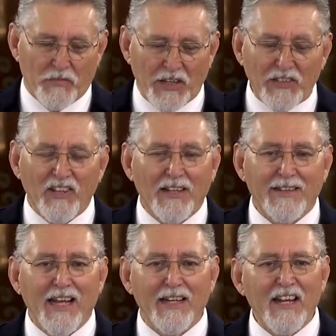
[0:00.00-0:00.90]
Things like
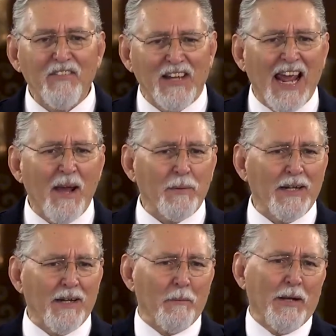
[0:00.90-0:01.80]
that even happen
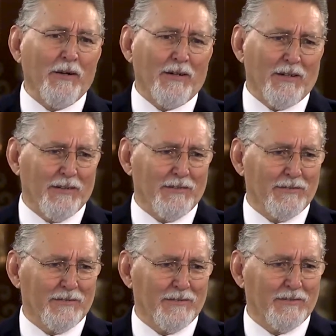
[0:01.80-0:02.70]
in America,
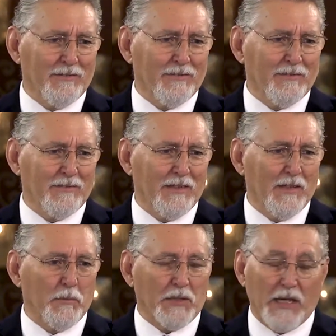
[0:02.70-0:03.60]

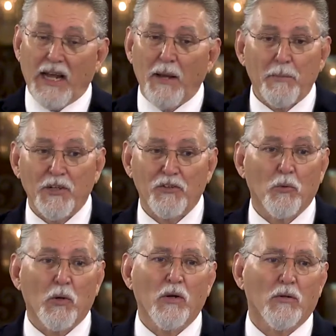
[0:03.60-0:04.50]
but they happen in the
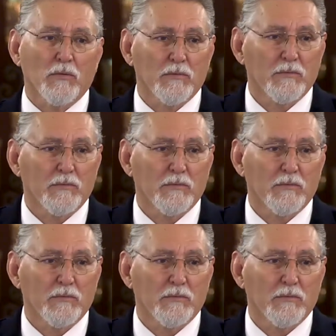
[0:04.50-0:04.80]
world.